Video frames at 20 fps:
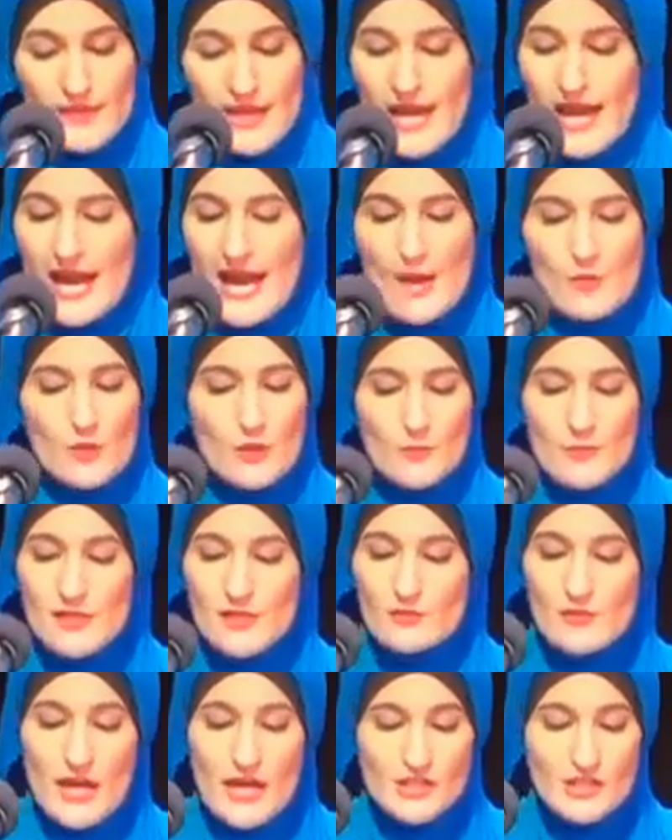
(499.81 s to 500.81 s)
I will be
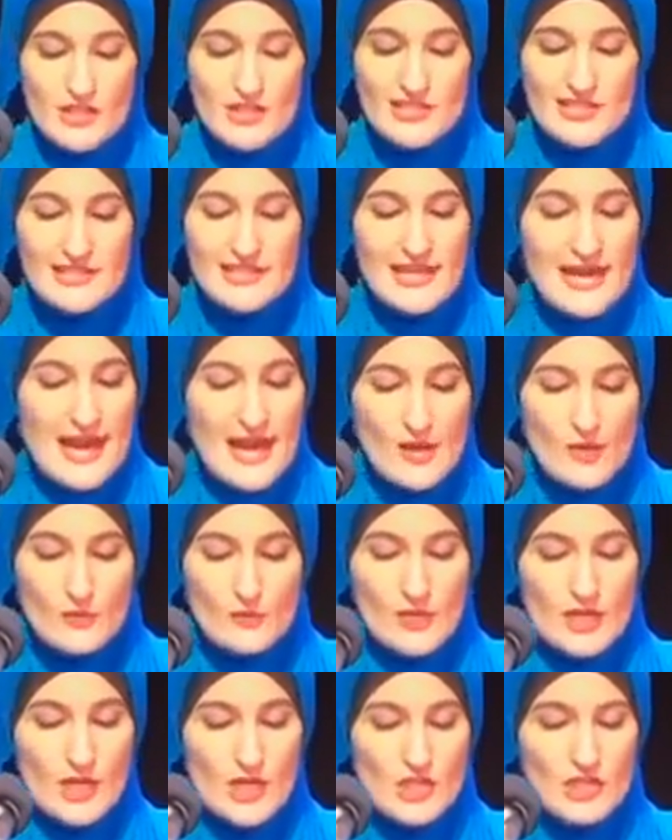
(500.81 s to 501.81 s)
righteously
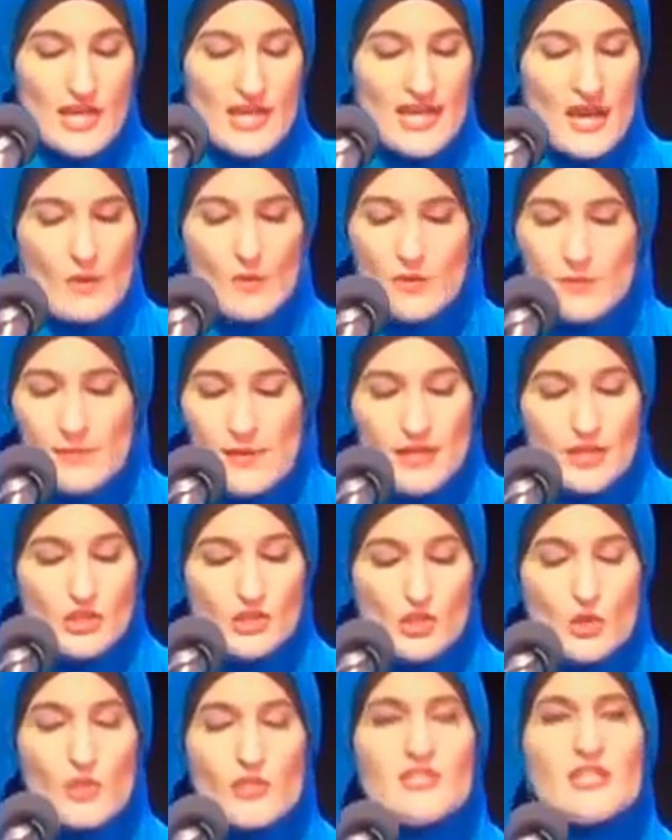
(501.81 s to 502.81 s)
outraged, and I will make
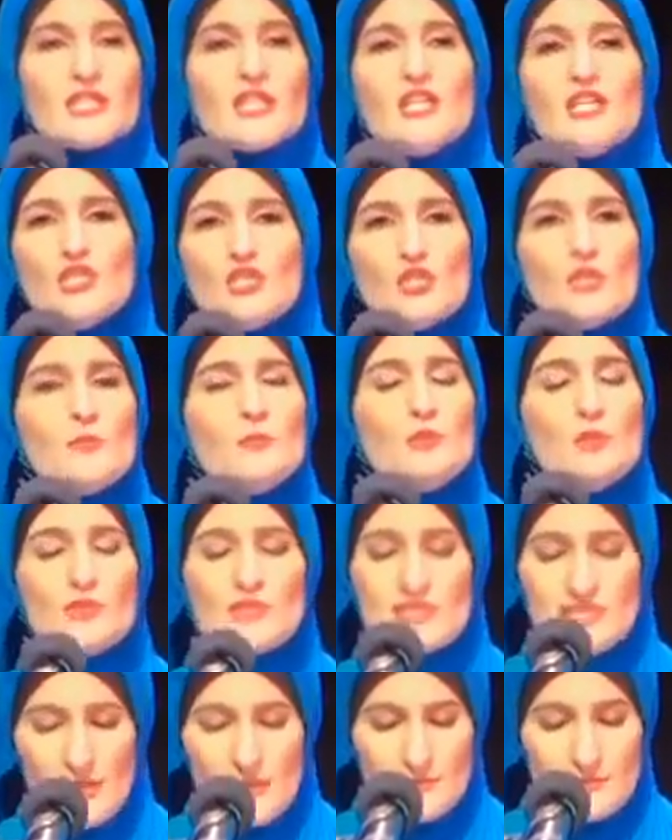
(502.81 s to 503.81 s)
sure to contribute
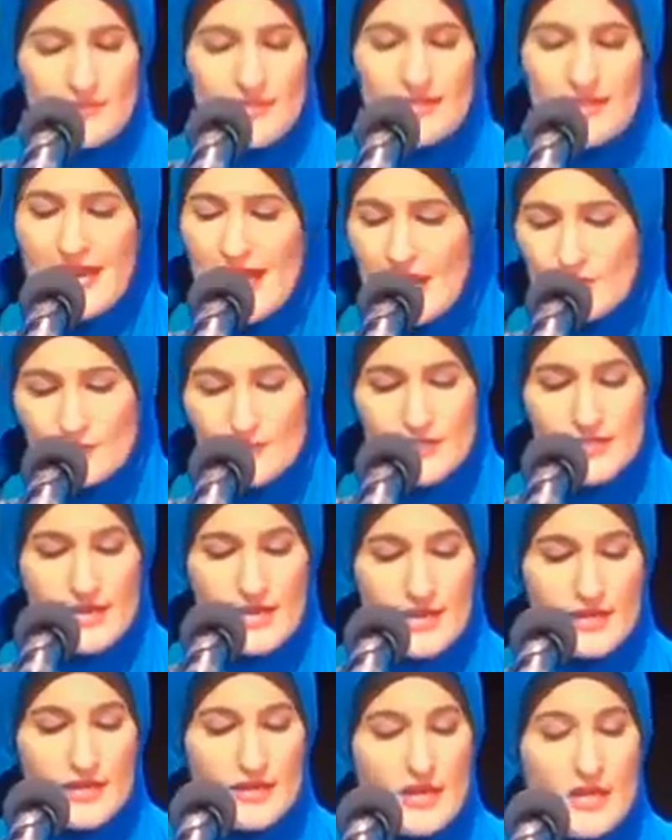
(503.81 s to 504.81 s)
something every
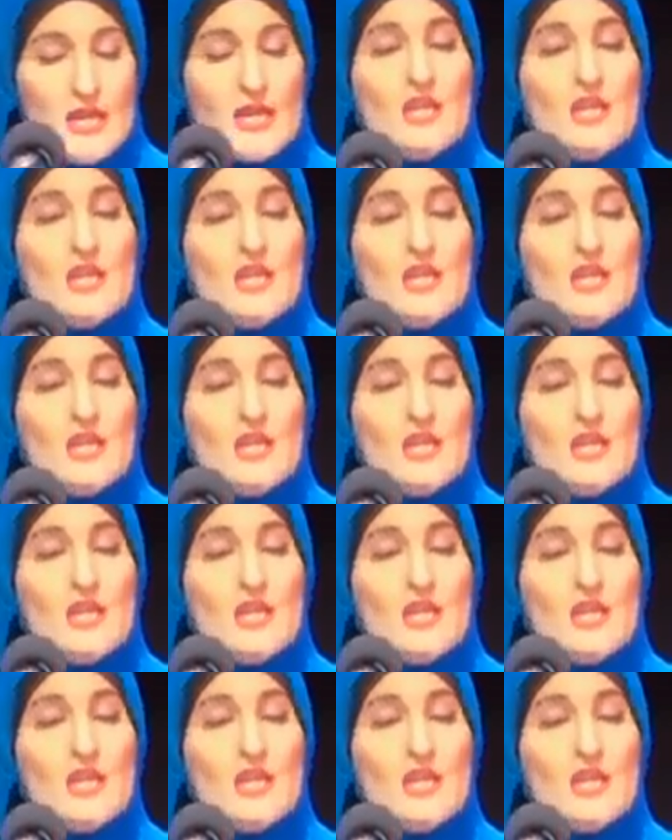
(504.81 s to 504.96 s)
day